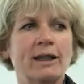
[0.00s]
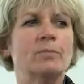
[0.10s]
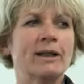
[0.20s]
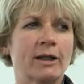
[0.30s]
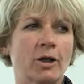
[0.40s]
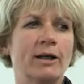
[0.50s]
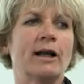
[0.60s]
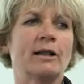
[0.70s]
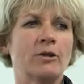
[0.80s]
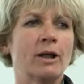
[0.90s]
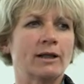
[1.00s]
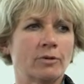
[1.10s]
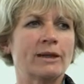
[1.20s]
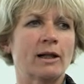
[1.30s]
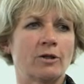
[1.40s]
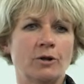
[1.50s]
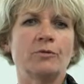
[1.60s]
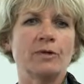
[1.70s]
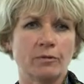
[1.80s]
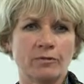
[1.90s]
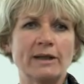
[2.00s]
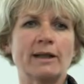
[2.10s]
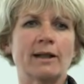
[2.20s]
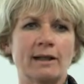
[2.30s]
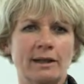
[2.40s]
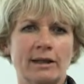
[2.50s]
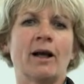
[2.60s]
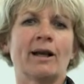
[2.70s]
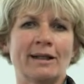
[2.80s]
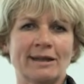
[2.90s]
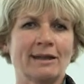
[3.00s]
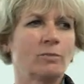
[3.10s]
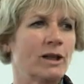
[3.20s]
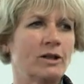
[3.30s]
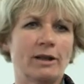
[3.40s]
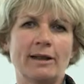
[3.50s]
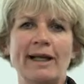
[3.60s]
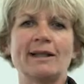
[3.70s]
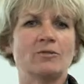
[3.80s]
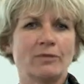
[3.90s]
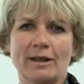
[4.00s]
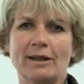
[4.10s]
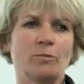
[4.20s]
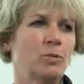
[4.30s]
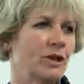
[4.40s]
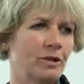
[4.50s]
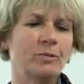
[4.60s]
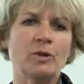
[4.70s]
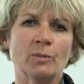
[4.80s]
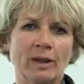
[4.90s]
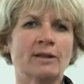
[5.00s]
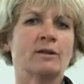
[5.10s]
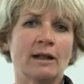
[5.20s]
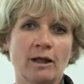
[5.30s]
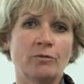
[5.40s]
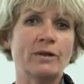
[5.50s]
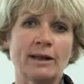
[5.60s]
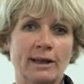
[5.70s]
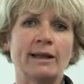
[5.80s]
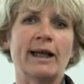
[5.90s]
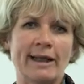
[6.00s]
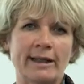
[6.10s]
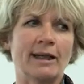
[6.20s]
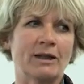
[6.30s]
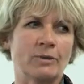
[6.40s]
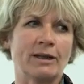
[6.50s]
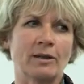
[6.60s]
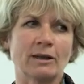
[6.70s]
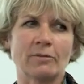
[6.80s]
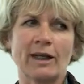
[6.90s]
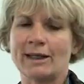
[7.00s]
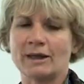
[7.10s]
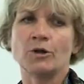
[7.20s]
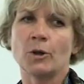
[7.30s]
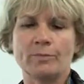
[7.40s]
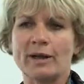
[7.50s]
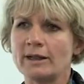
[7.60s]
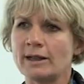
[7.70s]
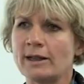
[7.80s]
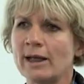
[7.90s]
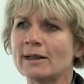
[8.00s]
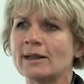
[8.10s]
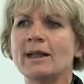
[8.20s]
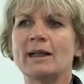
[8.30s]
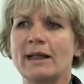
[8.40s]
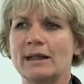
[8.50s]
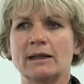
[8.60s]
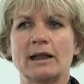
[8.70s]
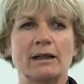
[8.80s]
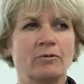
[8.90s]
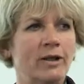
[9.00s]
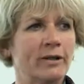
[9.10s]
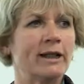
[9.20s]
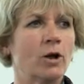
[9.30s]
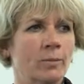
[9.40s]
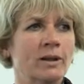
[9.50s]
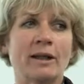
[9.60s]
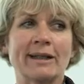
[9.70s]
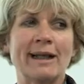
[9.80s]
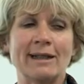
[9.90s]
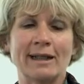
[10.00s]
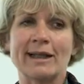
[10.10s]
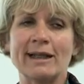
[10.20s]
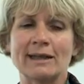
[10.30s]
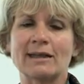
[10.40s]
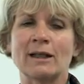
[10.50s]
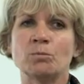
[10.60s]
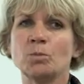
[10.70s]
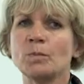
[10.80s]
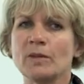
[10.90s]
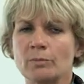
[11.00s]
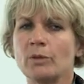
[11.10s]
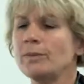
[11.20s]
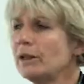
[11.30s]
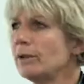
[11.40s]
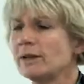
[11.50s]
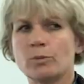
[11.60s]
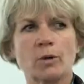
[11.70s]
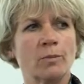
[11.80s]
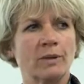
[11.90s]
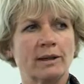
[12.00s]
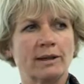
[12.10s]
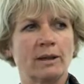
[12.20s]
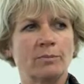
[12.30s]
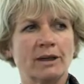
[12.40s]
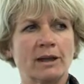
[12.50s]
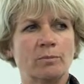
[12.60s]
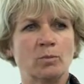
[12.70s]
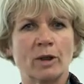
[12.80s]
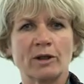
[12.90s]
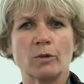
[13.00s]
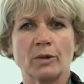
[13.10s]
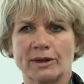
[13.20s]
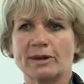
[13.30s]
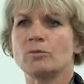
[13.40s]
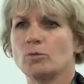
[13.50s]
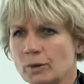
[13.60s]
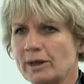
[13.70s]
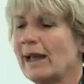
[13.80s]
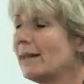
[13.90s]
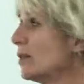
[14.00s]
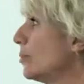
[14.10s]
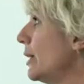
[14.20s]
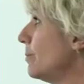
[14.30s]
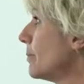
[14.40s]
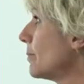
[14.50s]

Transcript: and as a result, you feel physically tired. Sometimes your legs and your muscles physically ache as a result of that. You're not imagining that. It's very common. And again, it's probably the most prominent symptom across Canterbury.